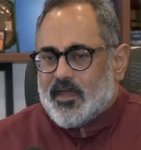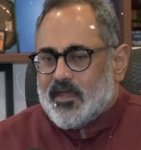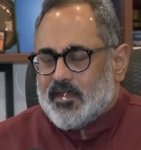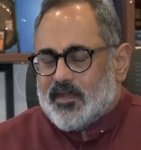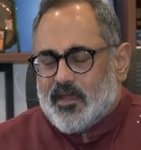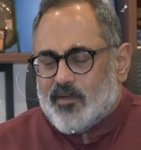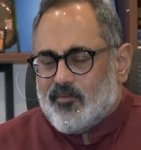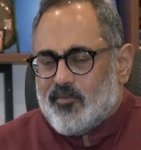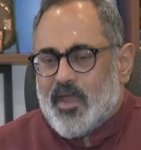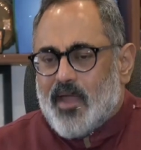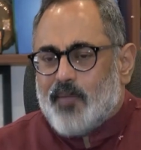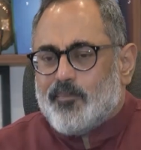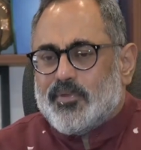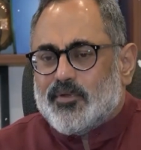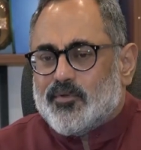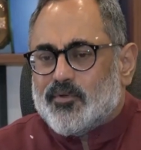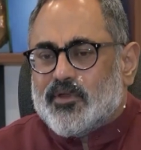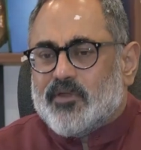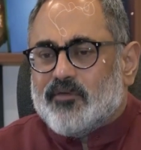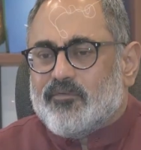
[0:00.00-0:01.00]
and I'm happy
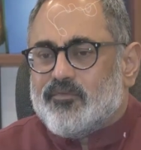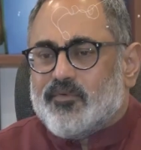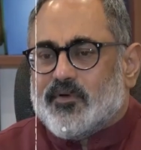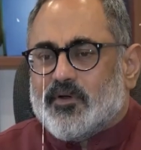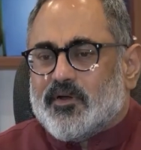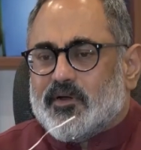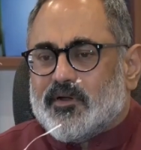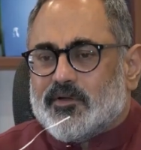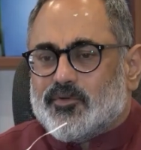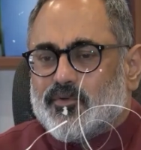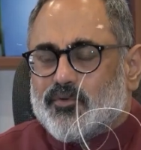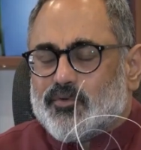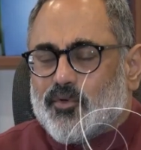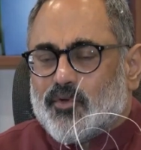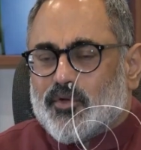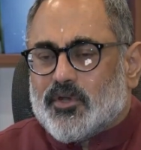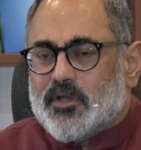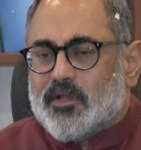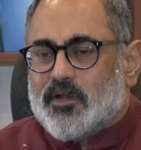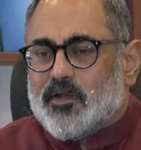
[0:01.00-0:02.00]
to give a
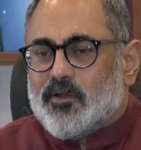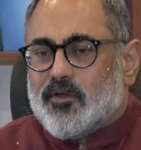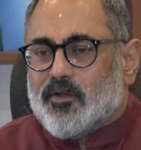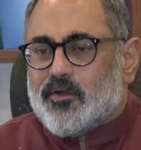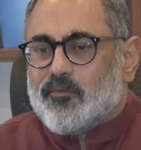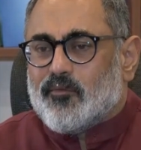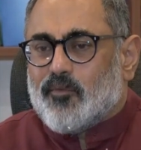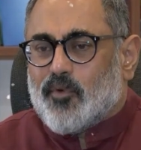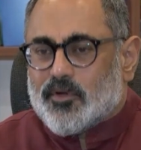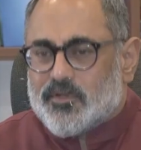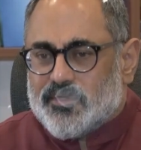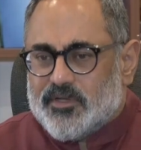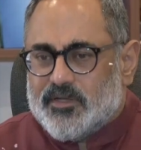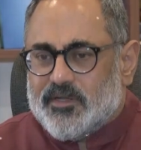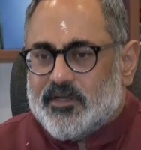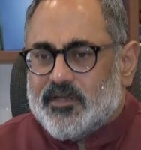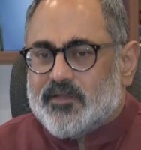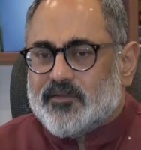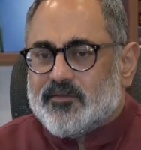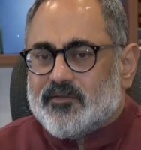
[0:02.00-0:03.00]
tutorial on what the
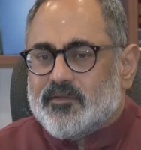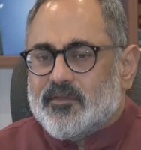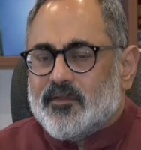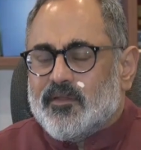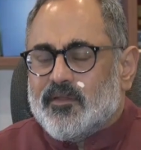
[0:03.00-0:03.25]
Indian